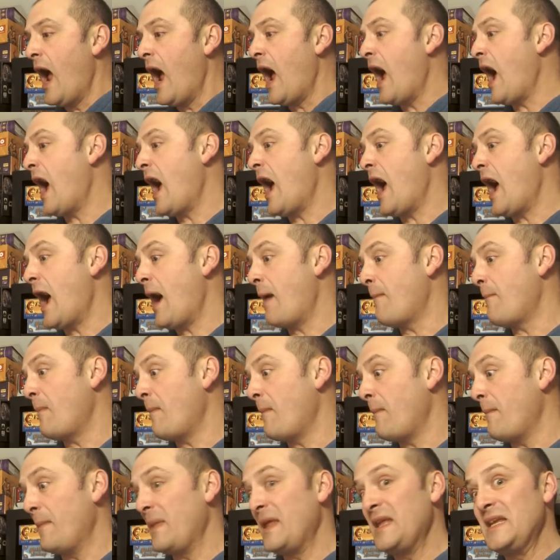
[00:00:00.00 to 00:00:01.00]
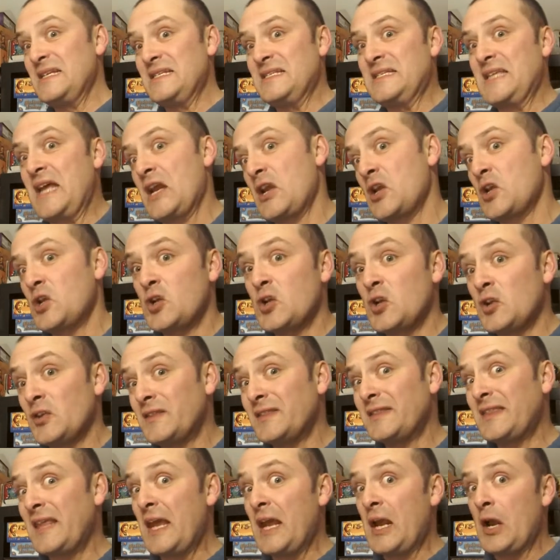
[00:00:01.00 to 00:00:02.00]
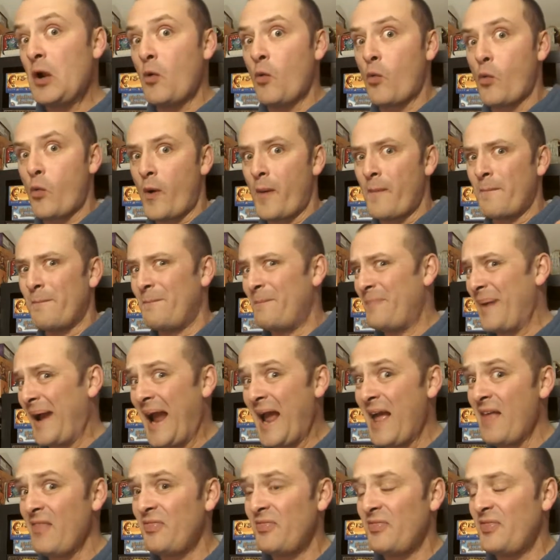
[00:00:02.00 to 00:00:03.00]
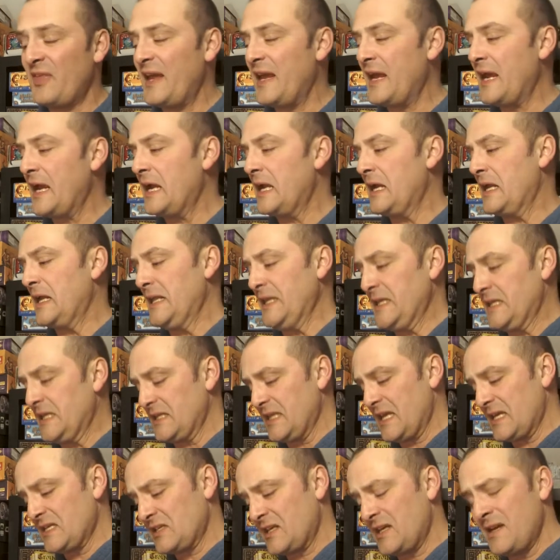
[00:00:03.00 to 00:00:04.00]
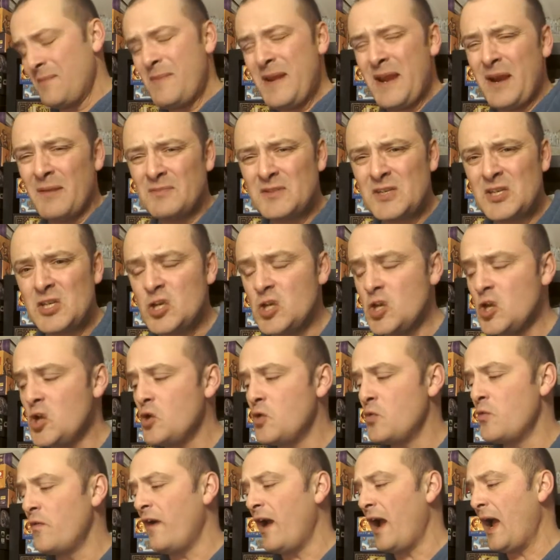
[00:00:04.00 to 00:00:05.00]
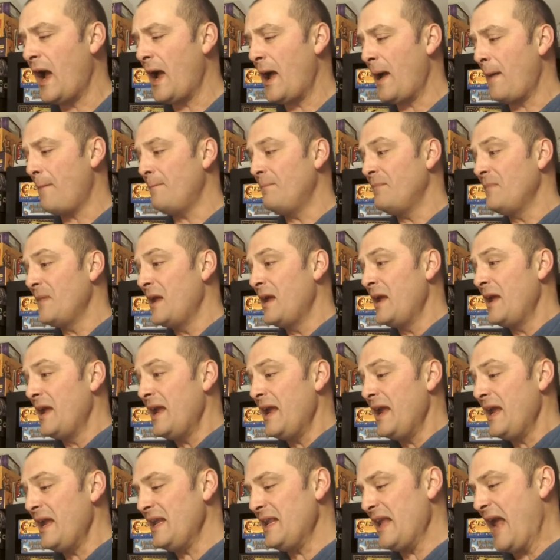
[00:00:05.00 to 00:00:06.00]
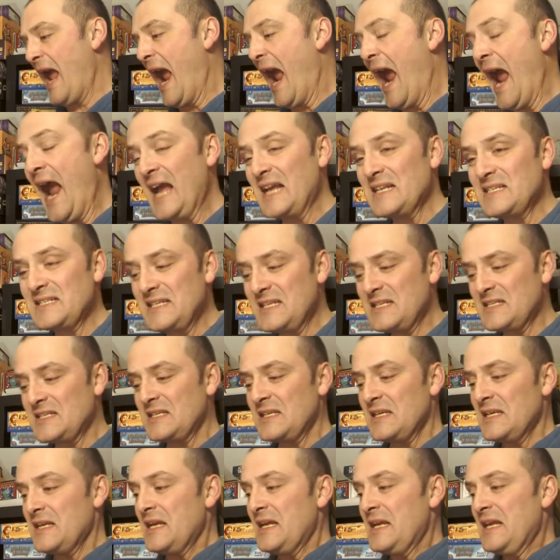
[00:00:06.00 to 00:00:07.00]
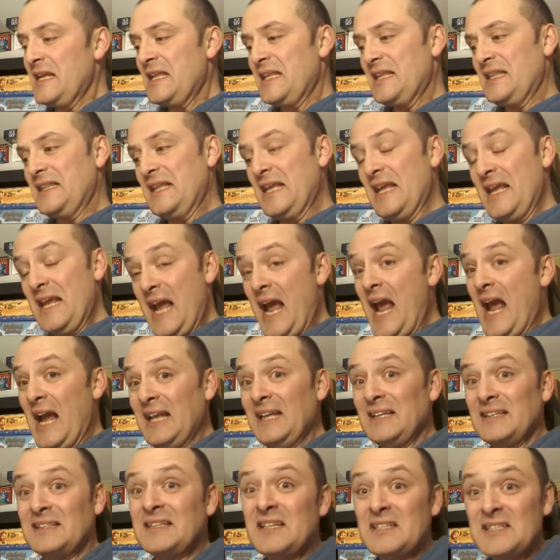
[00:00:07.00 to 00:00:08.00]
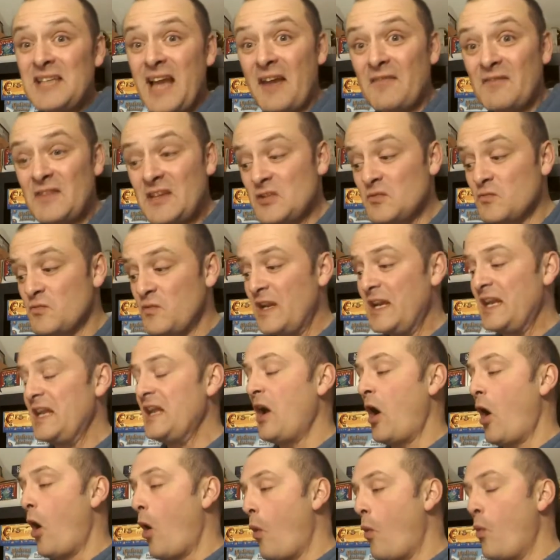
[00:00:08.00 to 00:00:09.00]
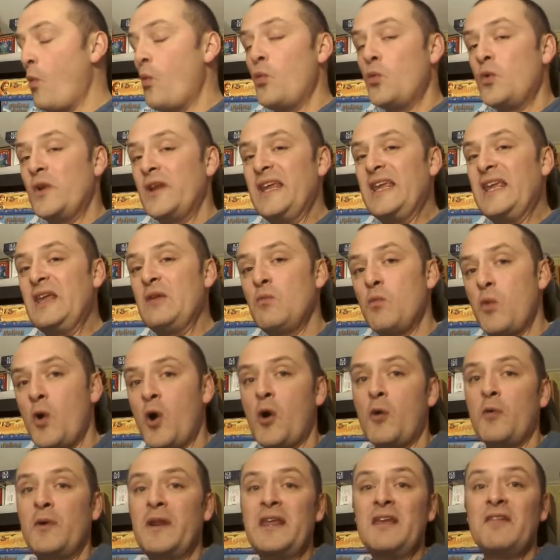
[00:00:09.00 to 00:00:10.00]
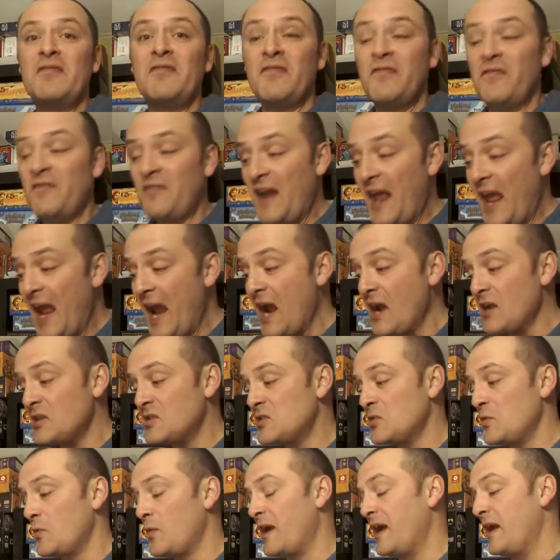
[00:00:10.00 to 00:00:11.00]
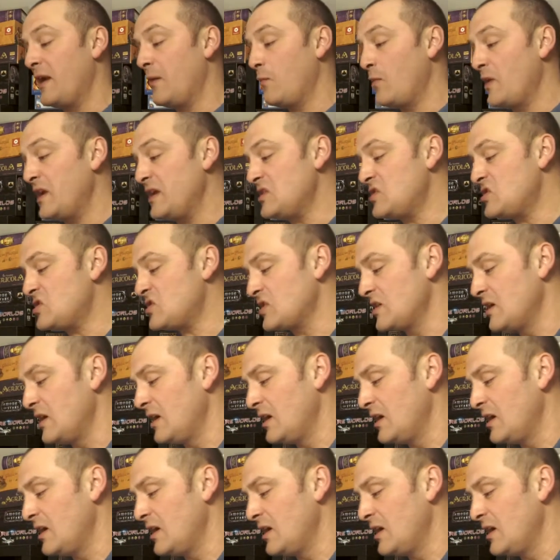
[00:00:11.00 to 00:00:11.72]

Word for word: Um, is that a good thing or a bad thing? That's going to be up to you. Um, it has this it, ha does have this really oldie worldy flair to it, which